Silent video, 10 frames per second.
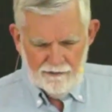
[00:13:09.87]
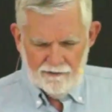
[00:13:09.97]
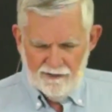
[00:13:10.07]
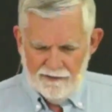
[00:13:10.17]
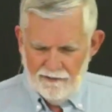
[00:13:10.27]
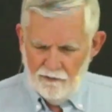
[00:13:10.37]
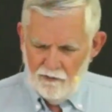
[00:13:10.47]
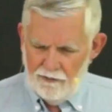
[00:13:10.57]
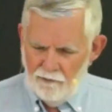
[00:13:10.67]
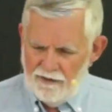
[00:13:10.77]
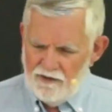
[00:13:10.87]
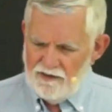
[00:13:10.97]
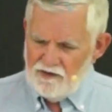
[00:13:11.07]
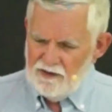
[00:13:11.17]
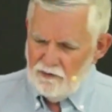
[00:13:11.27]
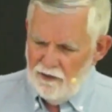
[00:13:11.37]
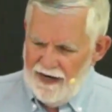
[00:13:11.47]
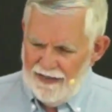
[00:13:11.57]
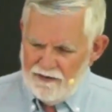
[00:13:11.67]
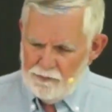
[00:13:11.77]
Thirdly, the Lord wants us to
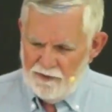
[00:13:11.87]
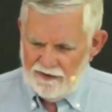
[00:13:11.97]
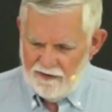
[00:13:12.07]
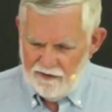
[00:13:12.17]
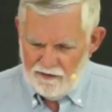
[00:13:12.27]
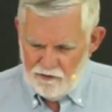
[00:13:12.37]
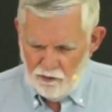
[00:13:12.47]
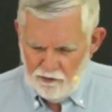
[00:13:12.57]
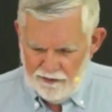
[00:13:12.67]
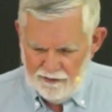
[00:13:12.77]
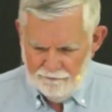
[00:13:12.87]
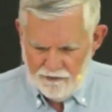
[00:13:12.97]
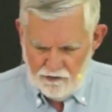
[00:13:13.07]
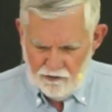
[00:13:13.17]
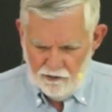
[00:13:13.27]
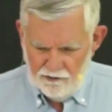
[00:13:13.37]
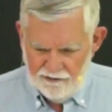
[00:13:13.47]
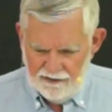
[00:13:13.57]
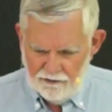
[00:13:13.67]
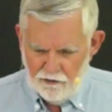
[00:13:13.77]
grasp that the story of His
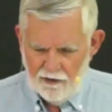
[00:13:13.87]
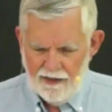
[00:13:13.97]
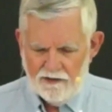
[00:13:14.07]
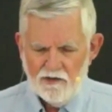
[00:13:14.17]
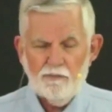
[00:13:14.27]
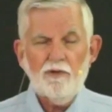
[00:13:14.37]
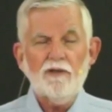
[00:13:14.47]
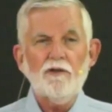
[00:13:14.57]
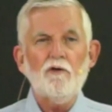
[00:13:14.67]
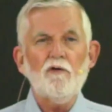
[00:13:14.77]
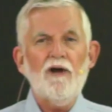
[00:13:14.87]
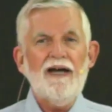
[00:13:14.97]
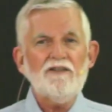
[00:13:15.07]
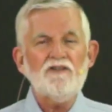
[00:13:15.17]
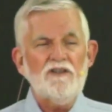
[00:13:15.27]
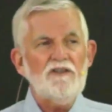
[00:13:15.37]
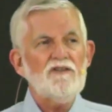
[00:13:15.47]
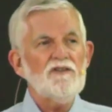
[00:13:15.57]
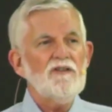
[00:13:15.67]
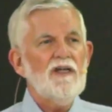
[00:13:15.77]
glory in Christ
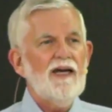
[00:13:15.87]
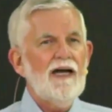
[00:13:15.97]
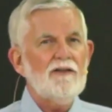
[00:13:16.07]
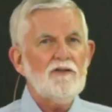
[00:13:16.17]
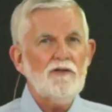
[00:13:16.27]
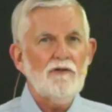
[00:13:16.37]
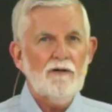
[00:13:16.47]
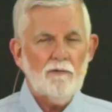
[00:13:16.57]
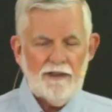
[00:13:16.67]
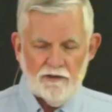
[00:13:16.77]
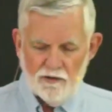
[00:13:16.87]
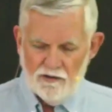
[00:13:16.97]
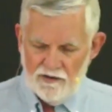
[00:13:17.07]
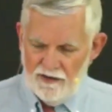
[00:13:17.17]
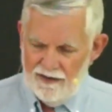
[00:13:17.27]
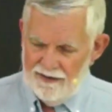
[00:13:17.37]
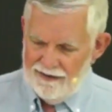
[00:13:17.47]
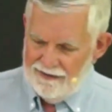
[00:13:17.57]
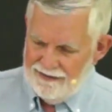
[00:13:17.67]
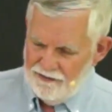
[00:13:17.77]
progresses until it reaches
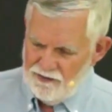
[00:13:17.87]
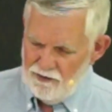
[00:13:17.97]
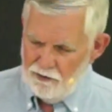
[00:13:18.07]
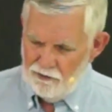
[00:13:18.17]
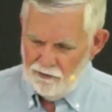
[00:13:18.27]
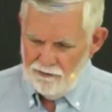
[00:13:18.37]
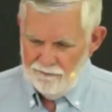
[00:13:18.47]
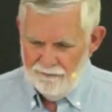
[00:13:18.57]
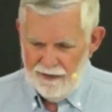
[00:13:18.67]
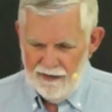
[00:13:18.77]
His goal.